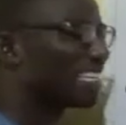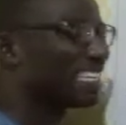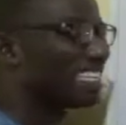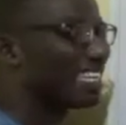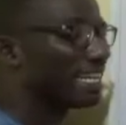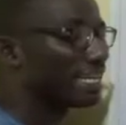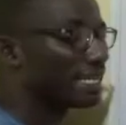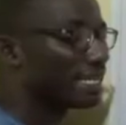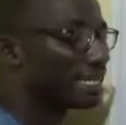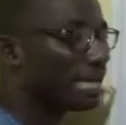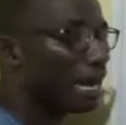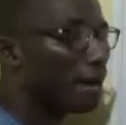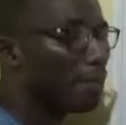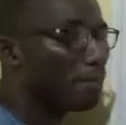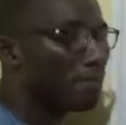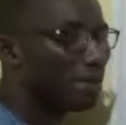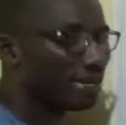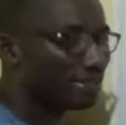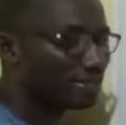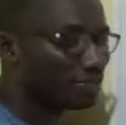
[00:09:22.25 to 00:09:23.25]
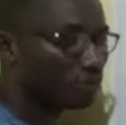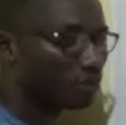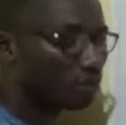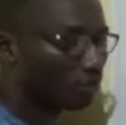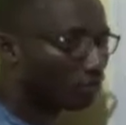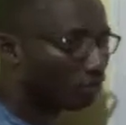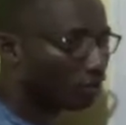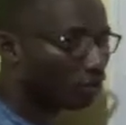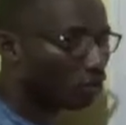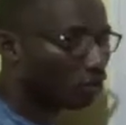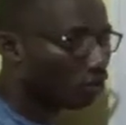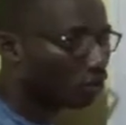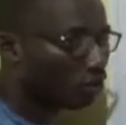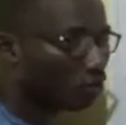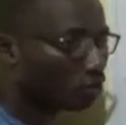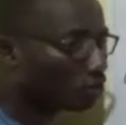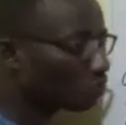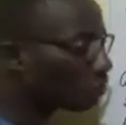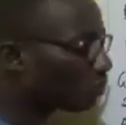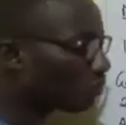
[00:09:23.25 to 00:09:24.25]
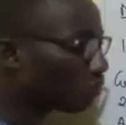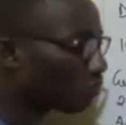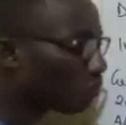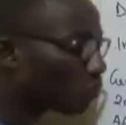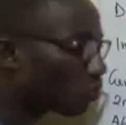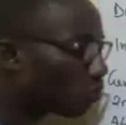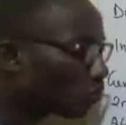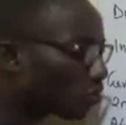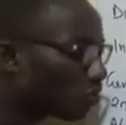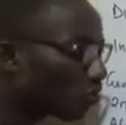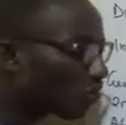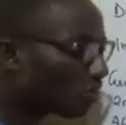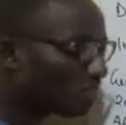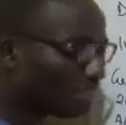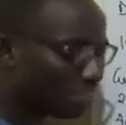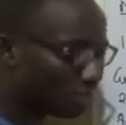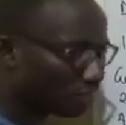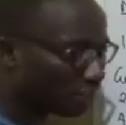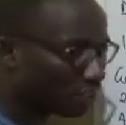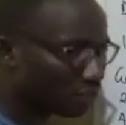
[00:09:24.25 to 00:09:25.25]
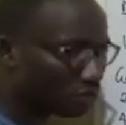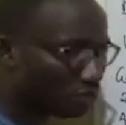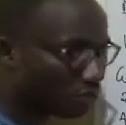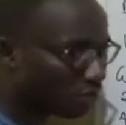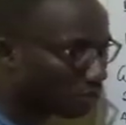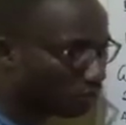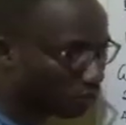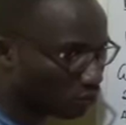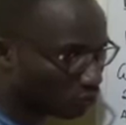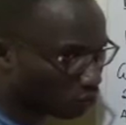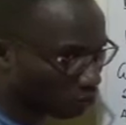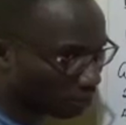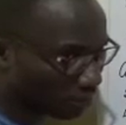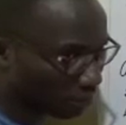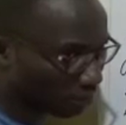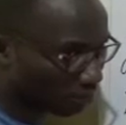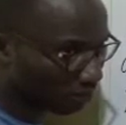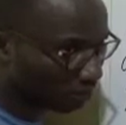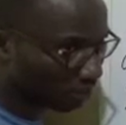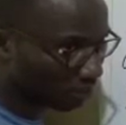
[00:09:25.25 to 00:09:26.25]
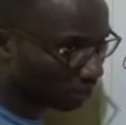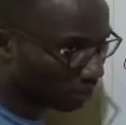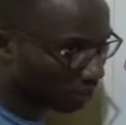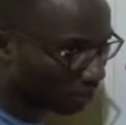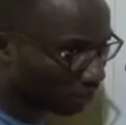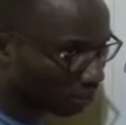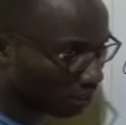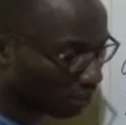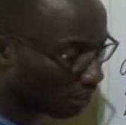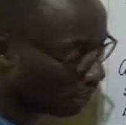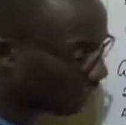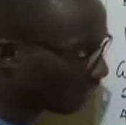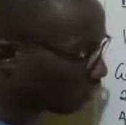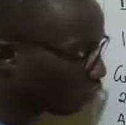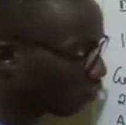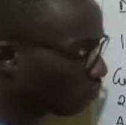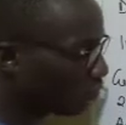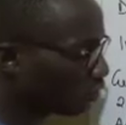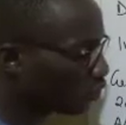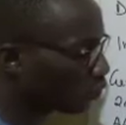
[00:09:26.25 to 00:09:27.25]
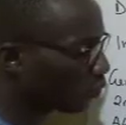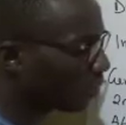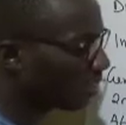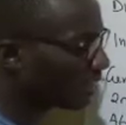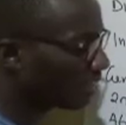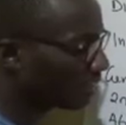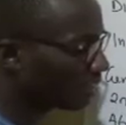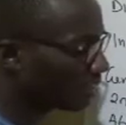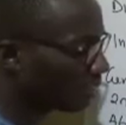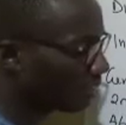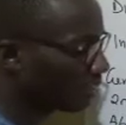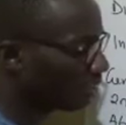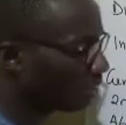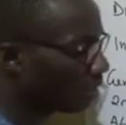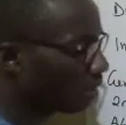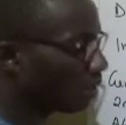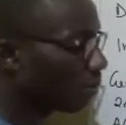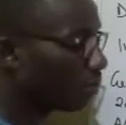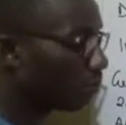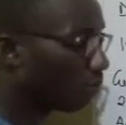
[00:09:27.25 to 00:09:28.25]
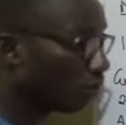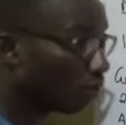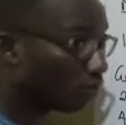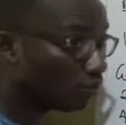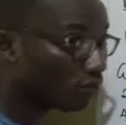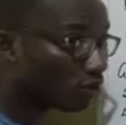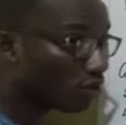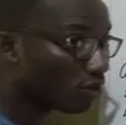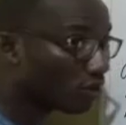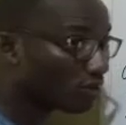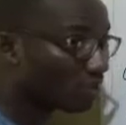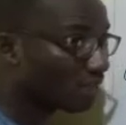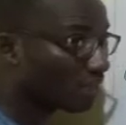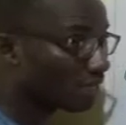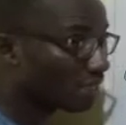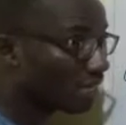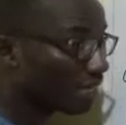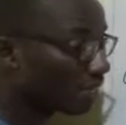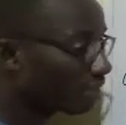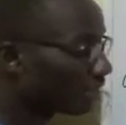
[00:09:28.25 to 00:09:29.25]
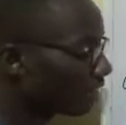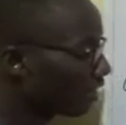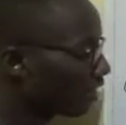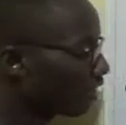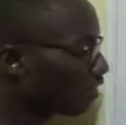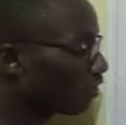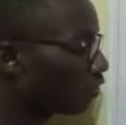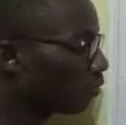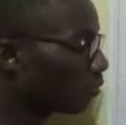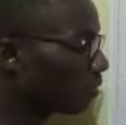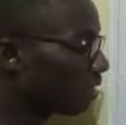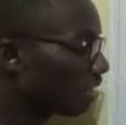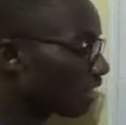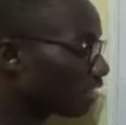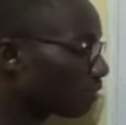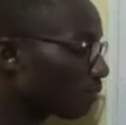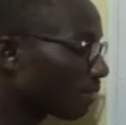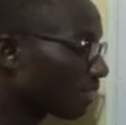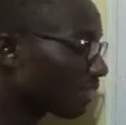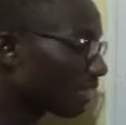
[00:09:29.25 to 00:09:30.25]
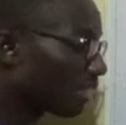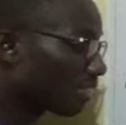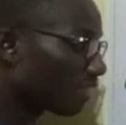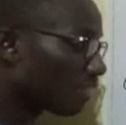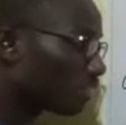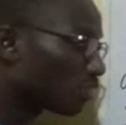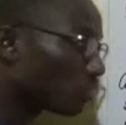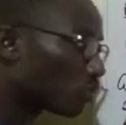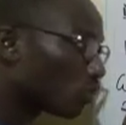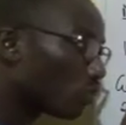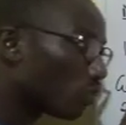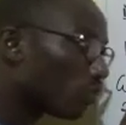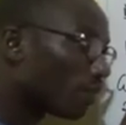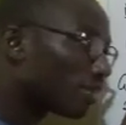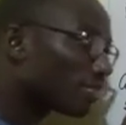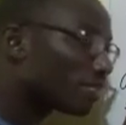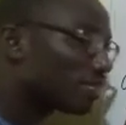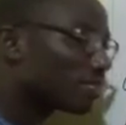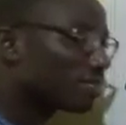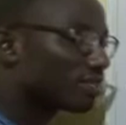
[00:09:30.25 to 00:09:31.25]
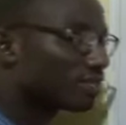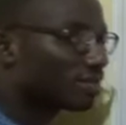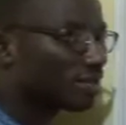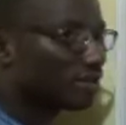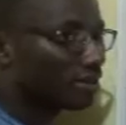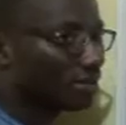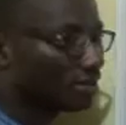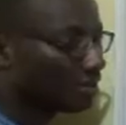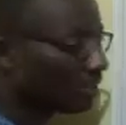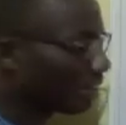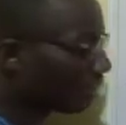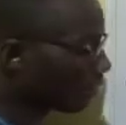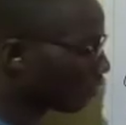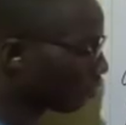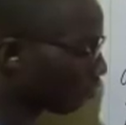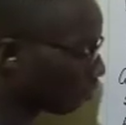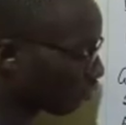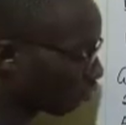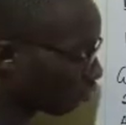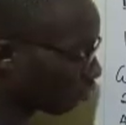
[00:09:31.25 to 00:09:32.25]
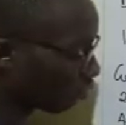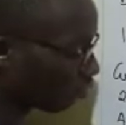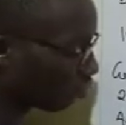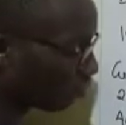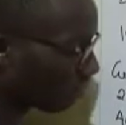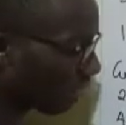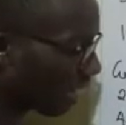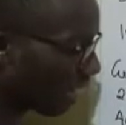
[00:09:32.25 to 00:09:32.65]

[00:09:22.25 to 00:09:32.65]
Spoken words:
in a gamut of a cockroach will not necessarily be 23. It could be 20, but of course, in that case, you will expect that a somatic cell in that cockroach should